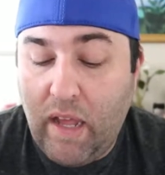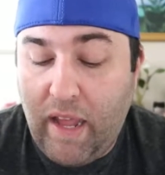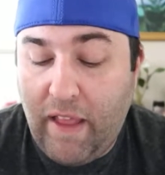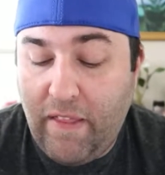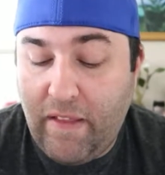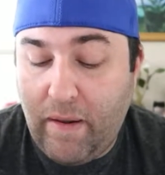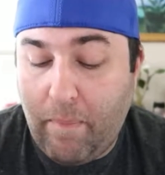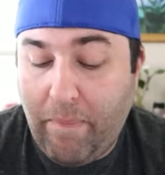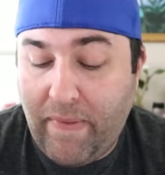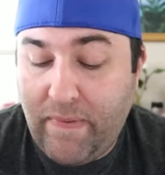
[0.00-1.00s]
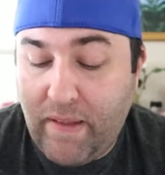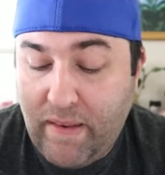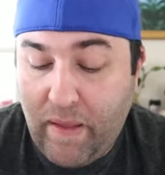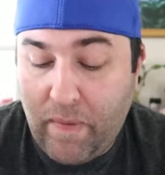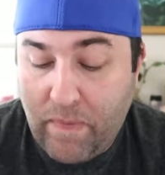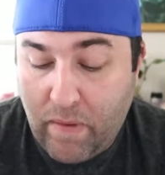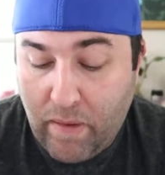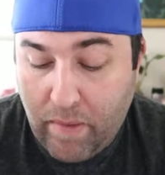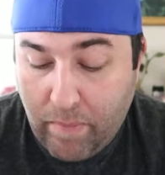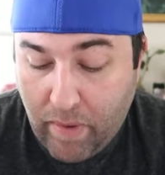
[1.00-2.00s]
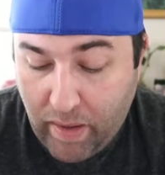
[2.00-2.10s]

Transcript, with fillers: and basically tells him.